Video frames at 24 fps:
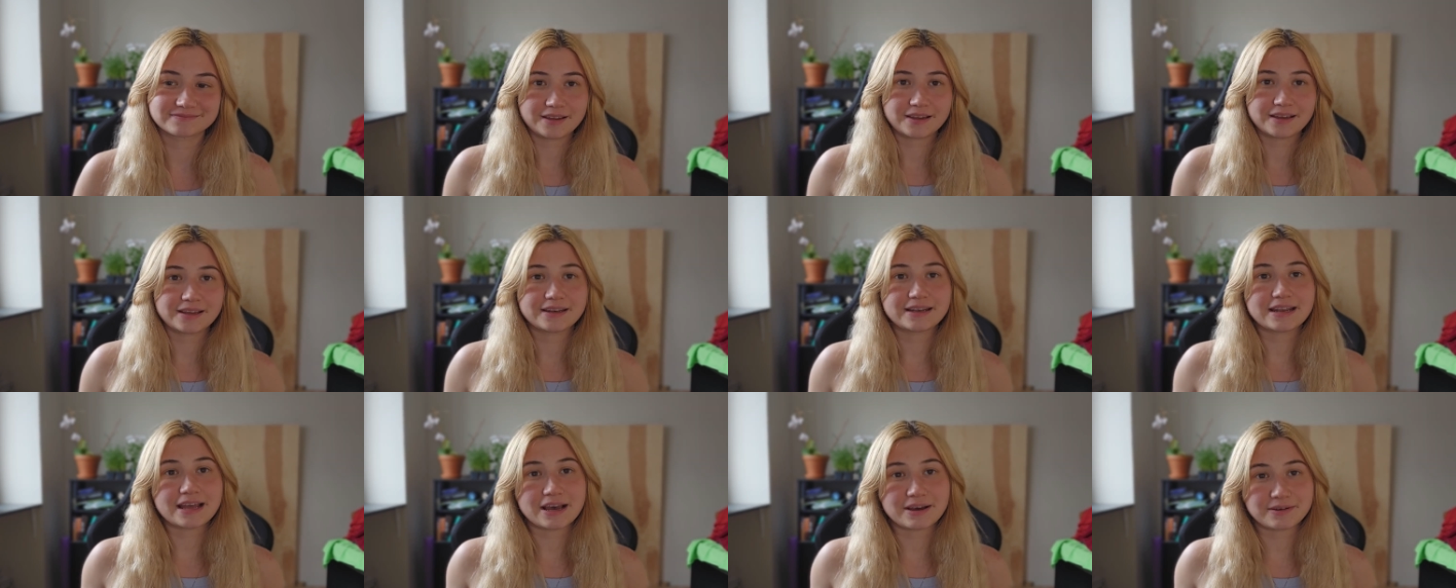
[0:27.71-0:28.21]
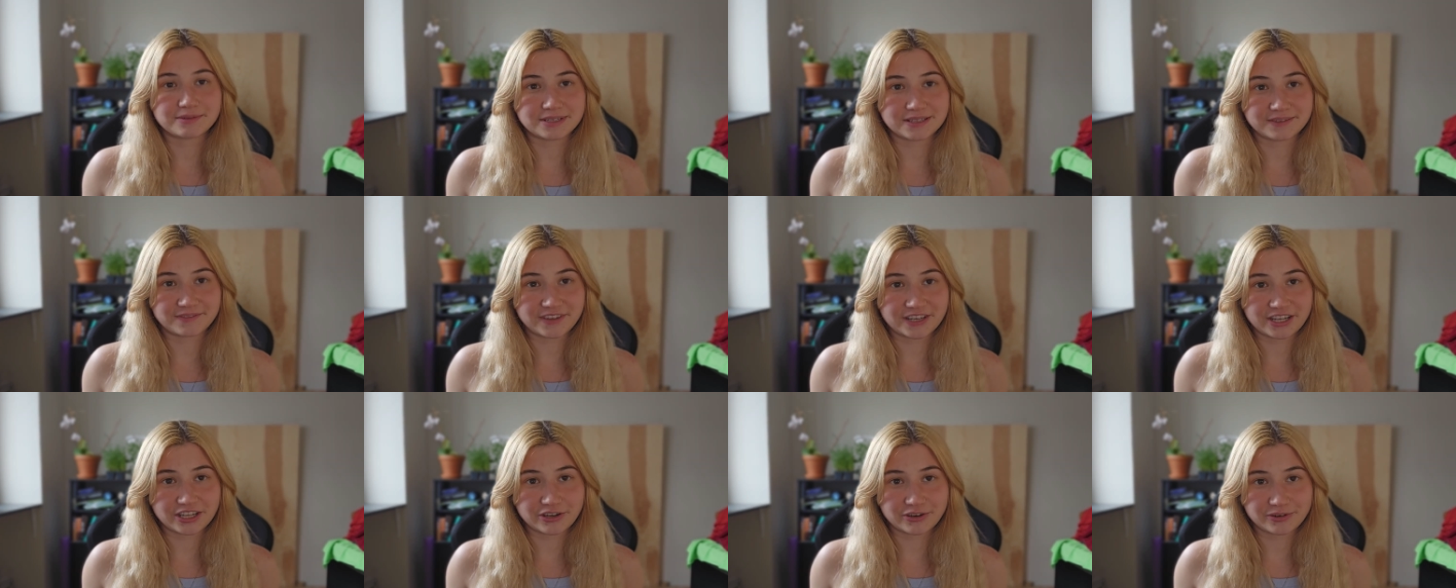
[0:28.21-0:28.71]
Now the
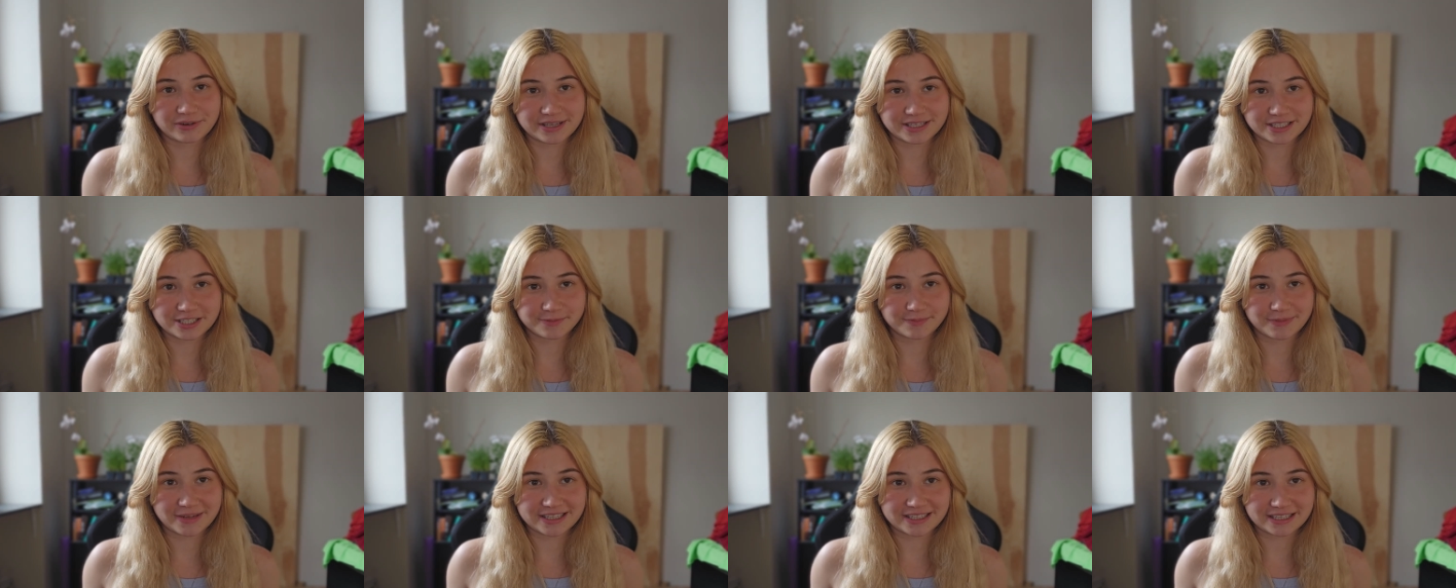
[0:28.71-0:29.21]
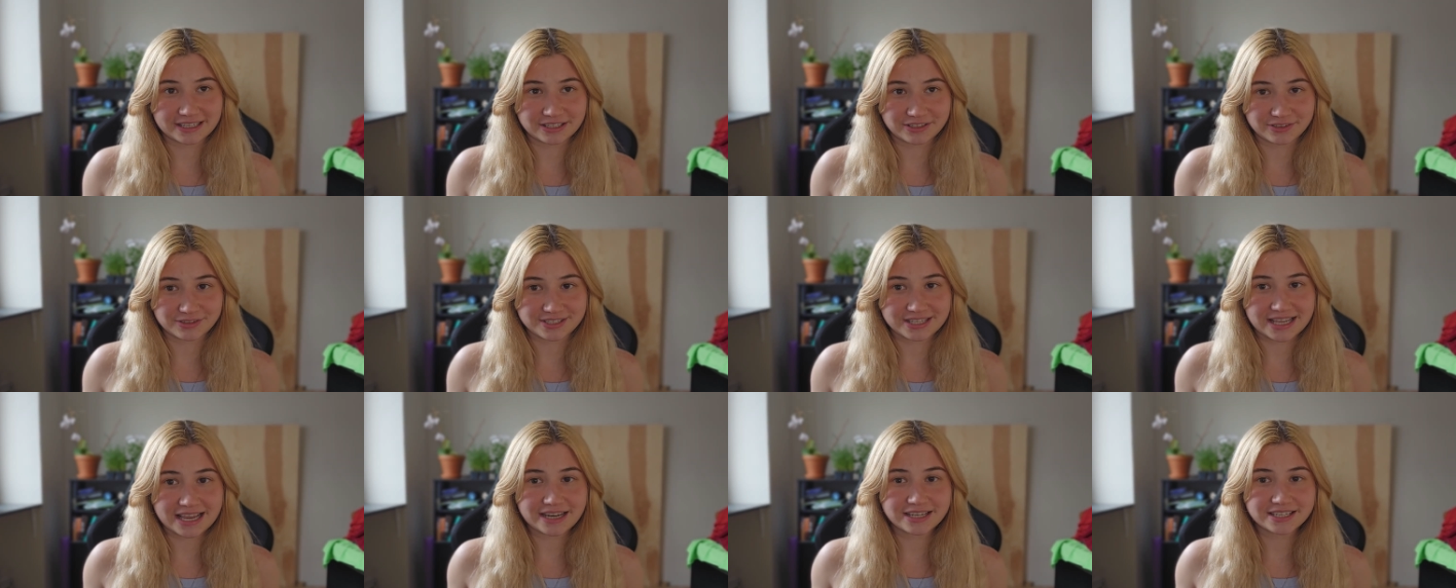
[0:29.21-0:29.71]
video is split into
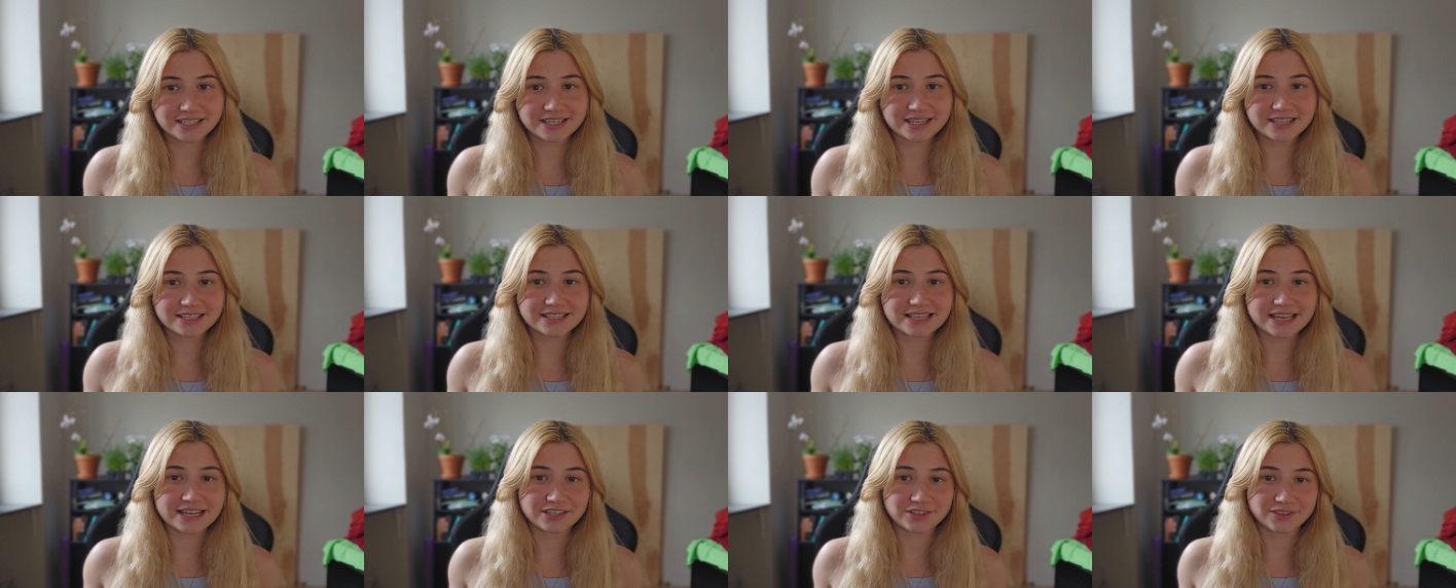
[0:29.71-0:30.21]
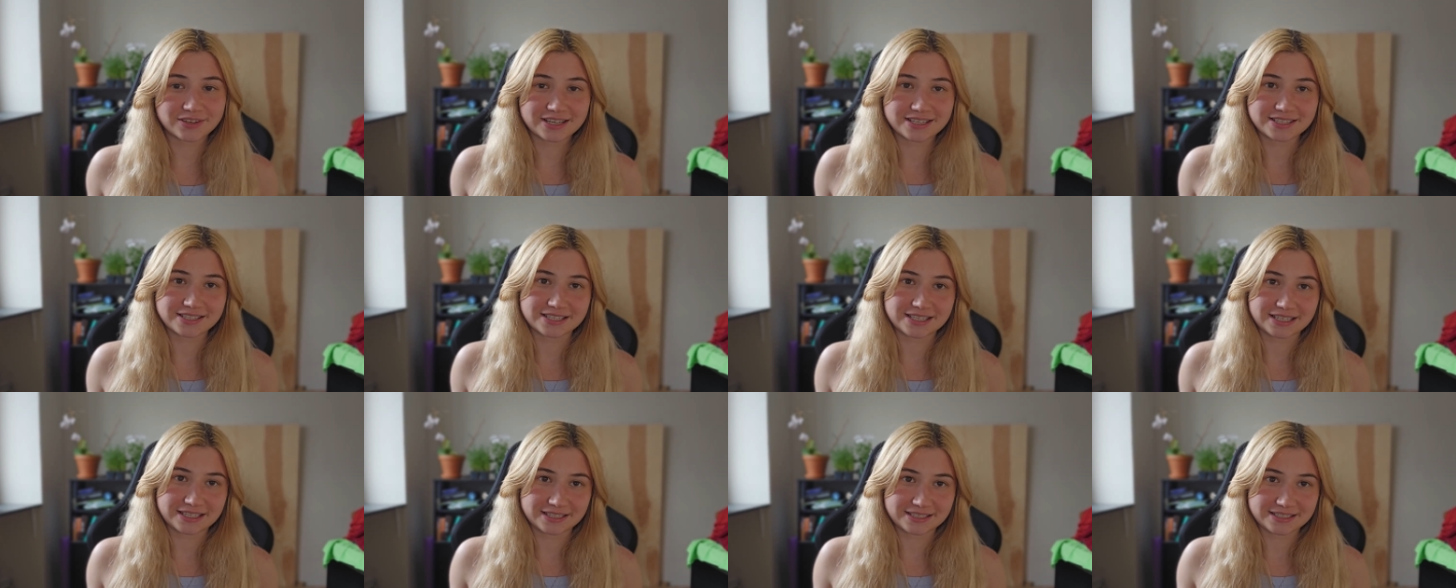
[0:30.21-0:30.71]
sections and you can
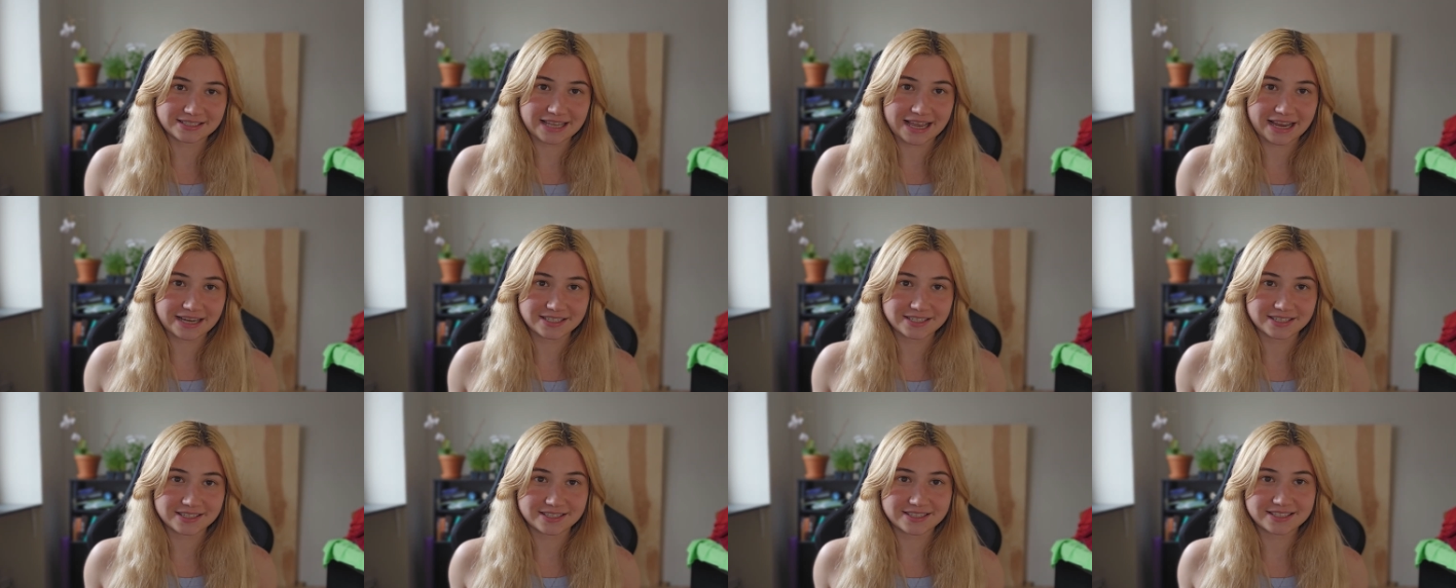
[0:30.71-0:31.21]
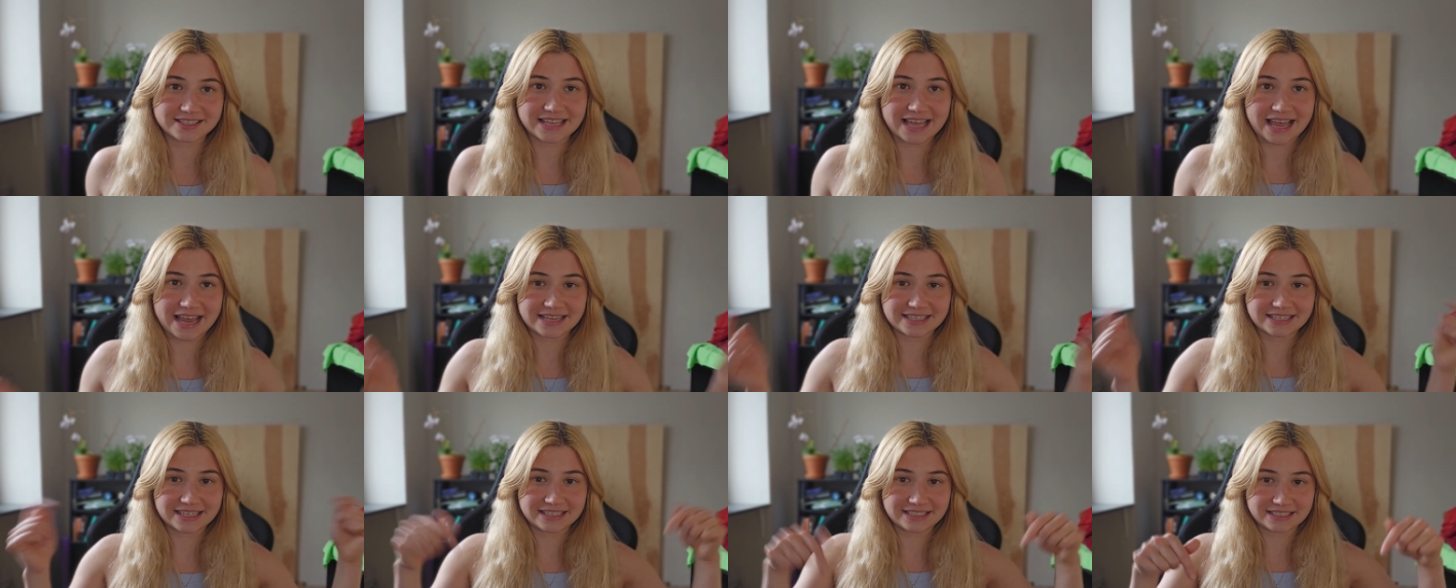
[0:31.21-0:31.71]
see the sections
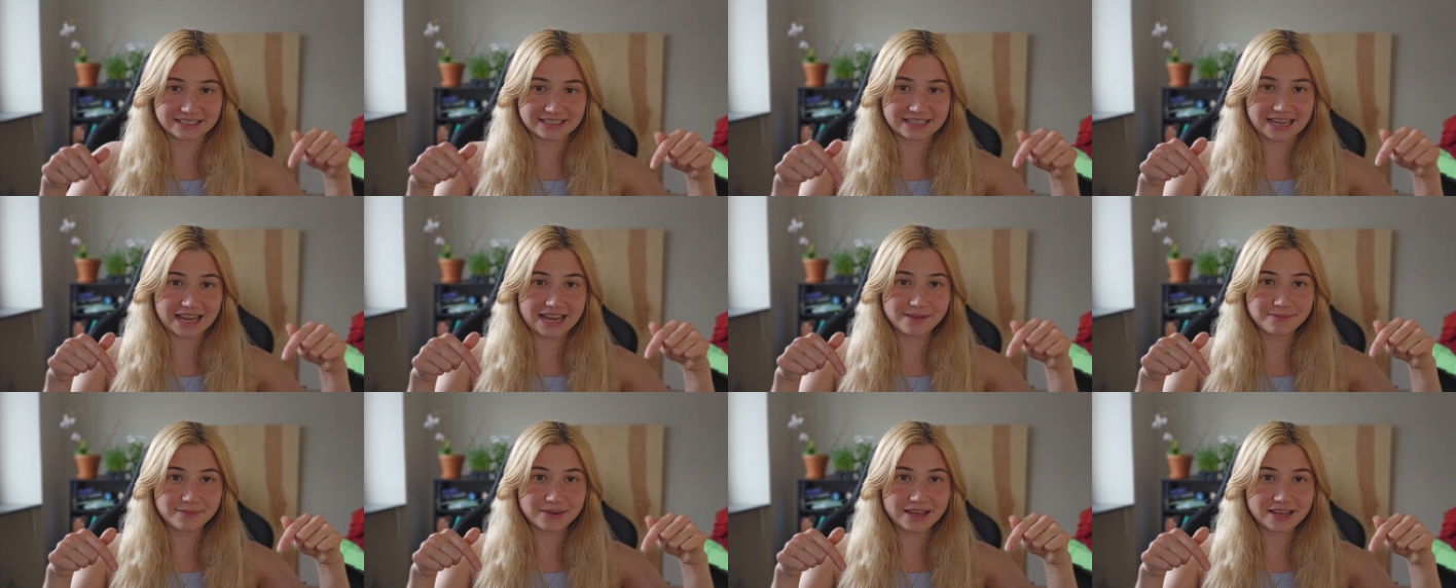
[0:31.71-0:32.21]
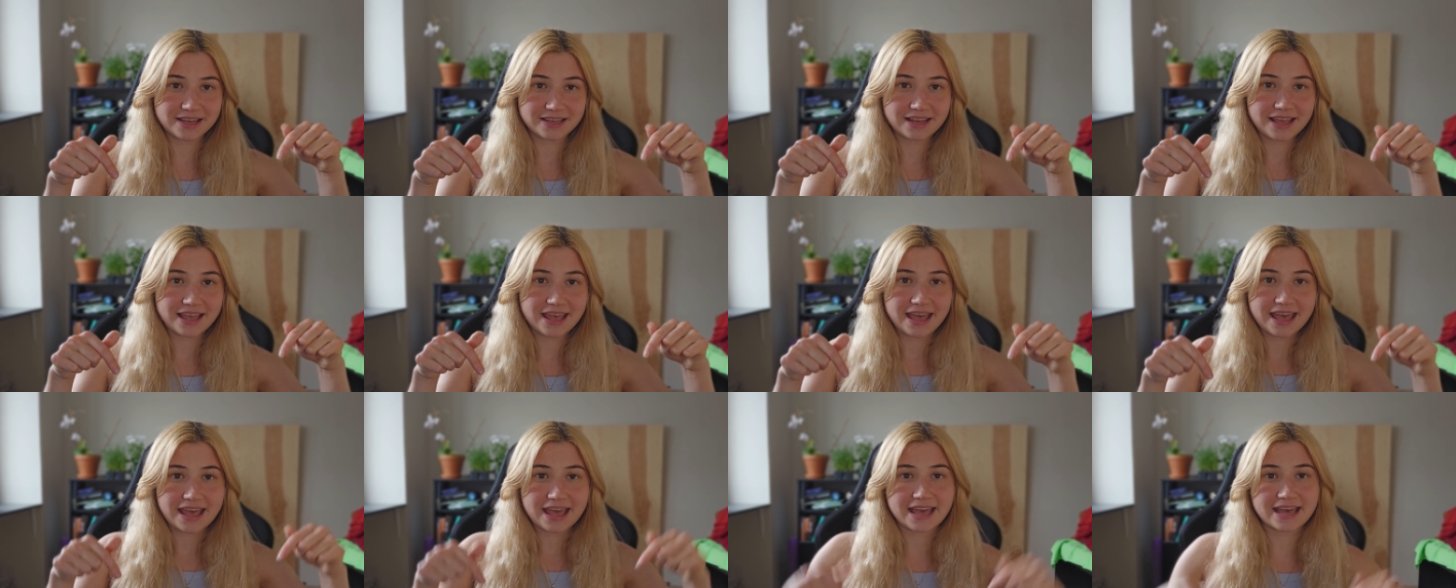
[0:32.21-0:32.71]
tagged in the timeline,
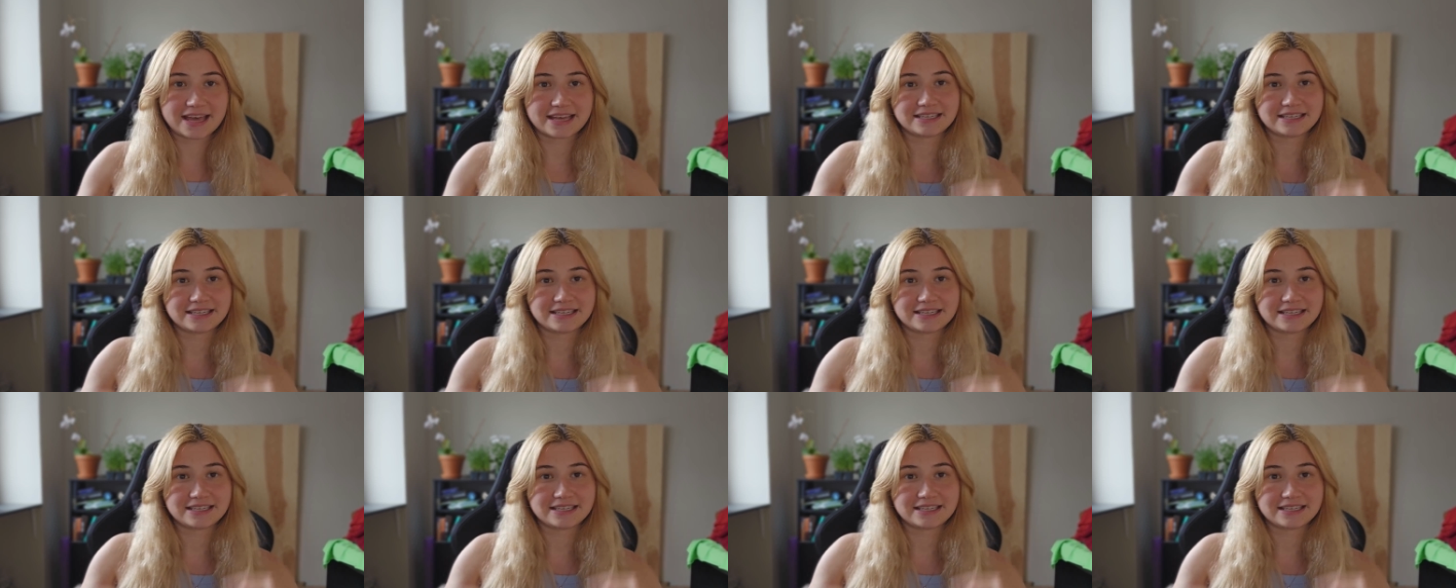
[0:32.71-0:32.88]
and